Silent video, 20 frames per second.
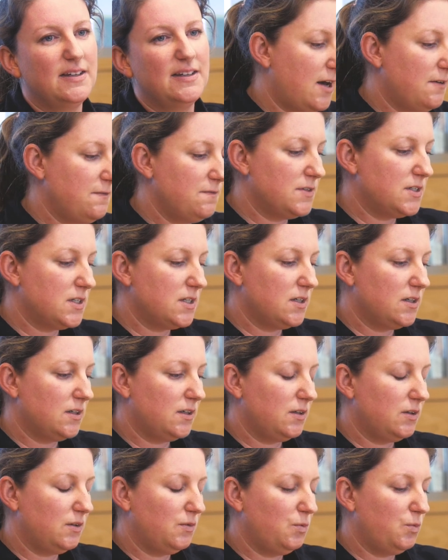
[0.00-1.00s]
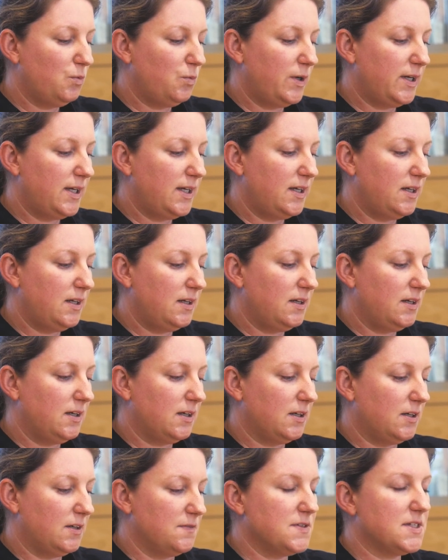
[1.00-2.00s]
After we
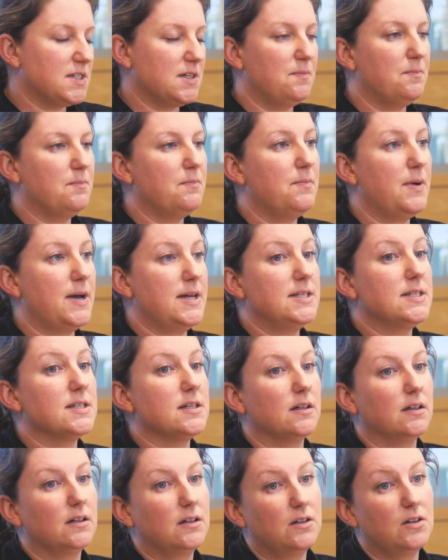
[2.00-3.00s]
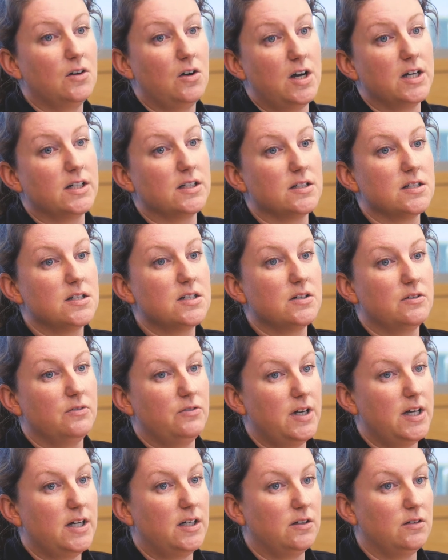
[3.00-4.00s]
give some basic guidance
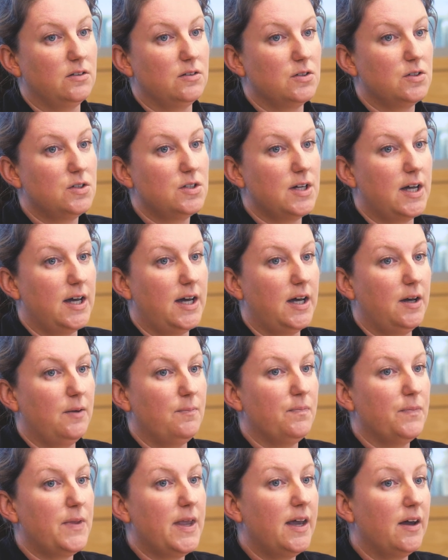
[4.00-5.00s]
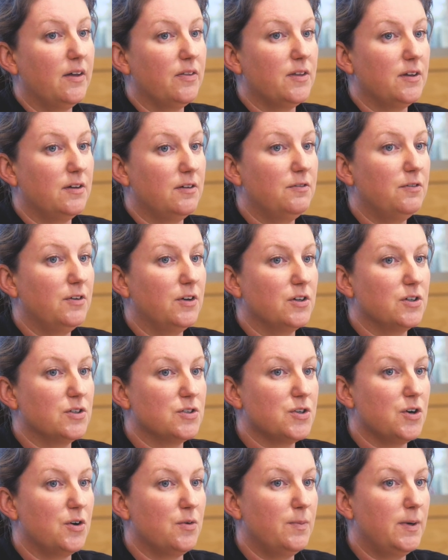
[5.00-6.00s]
around how the food
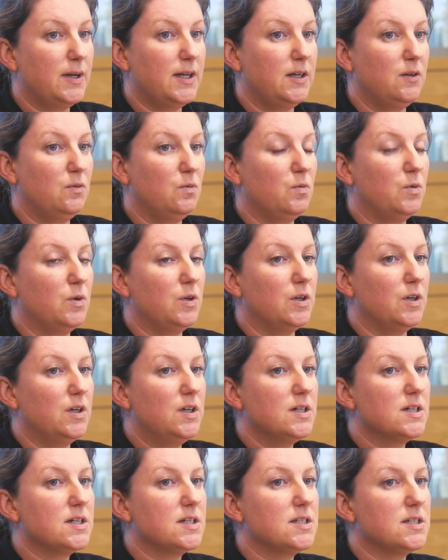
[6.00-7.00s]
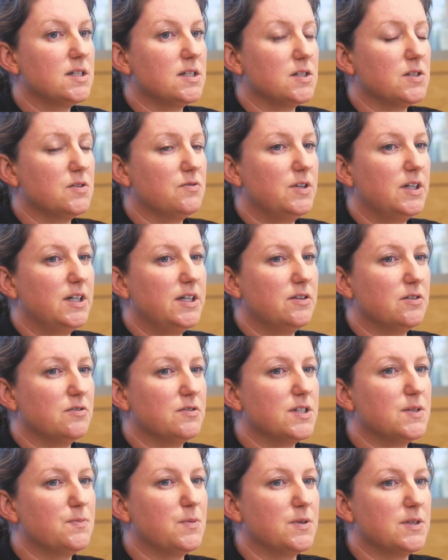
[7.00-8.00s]
control plan works, it's really the
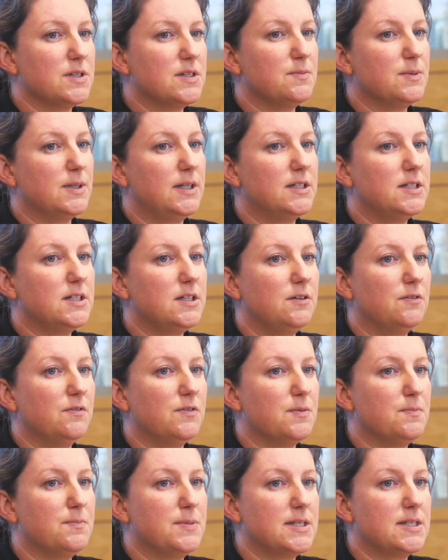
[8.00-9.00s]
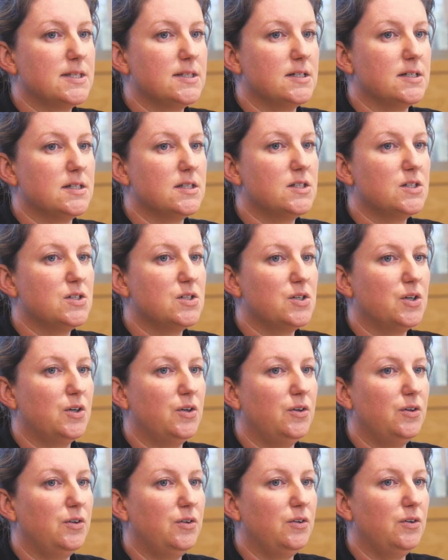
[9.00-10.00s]
responsibility of the business
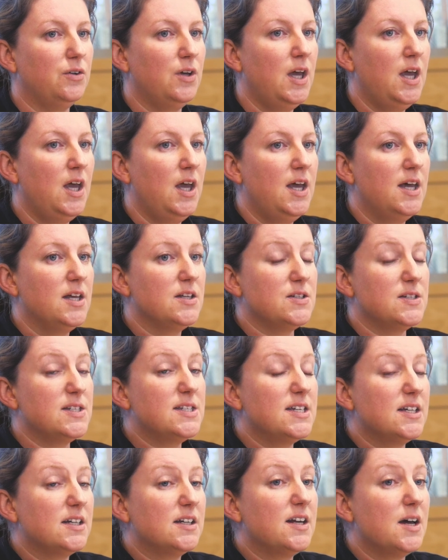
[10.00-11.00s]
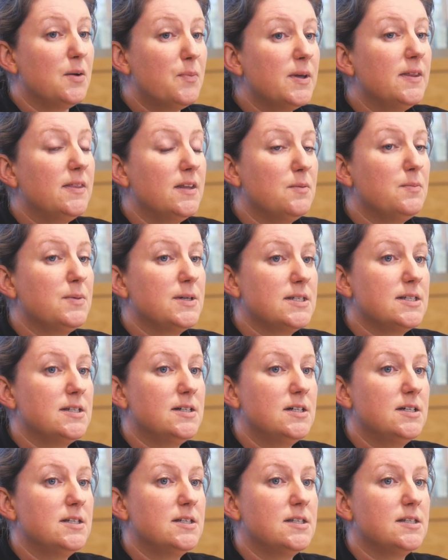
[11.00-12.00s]
to set it up in their
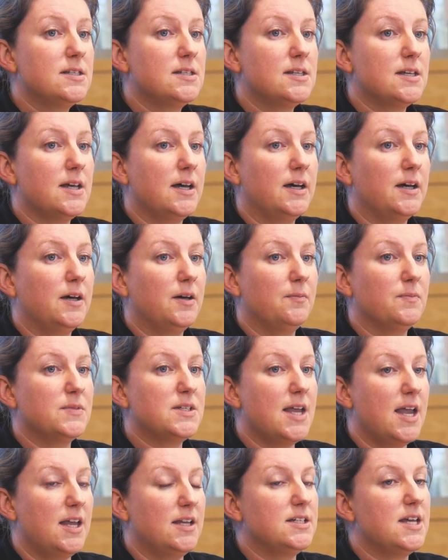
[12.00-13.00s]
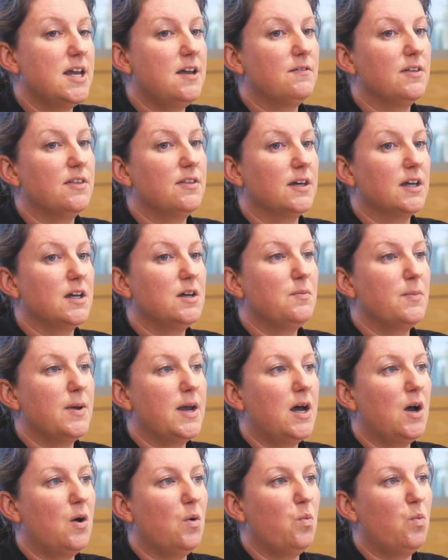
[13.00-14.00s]
business and to have a think
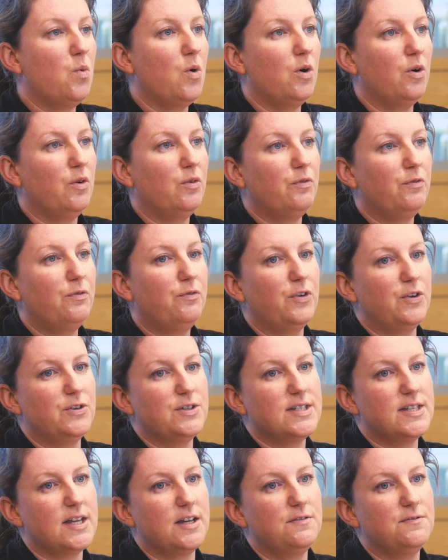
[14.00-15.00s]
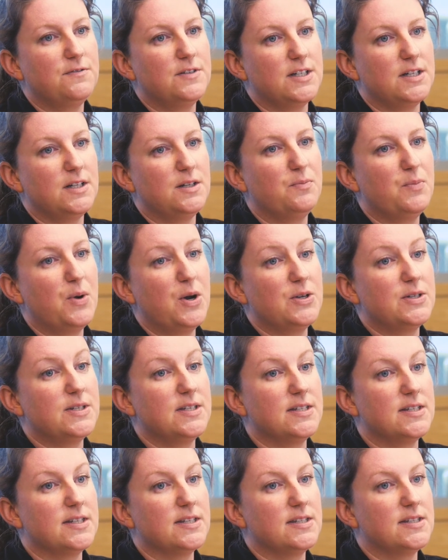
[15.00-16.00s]
about what food safety
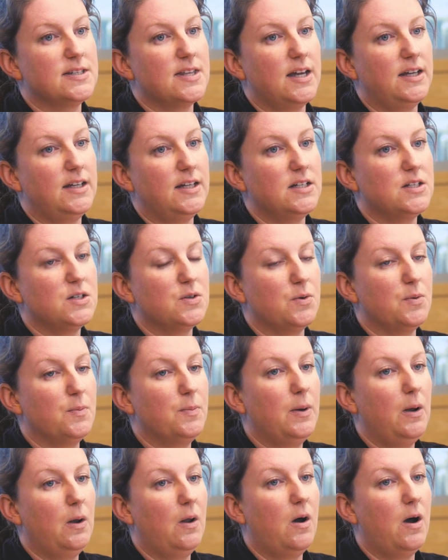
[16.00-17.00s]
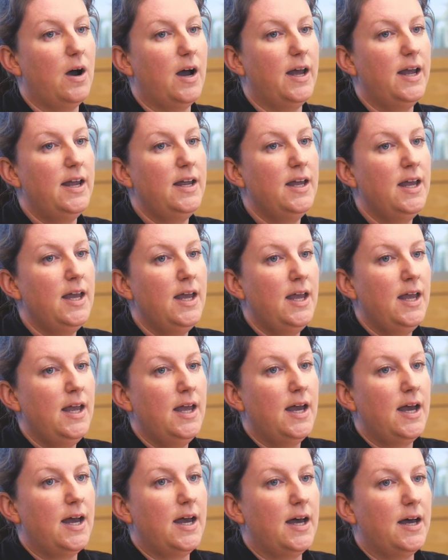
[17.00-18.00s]
processes they need to apply
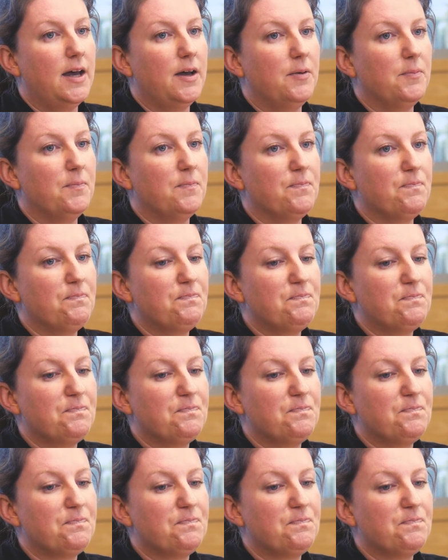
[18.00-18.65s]
and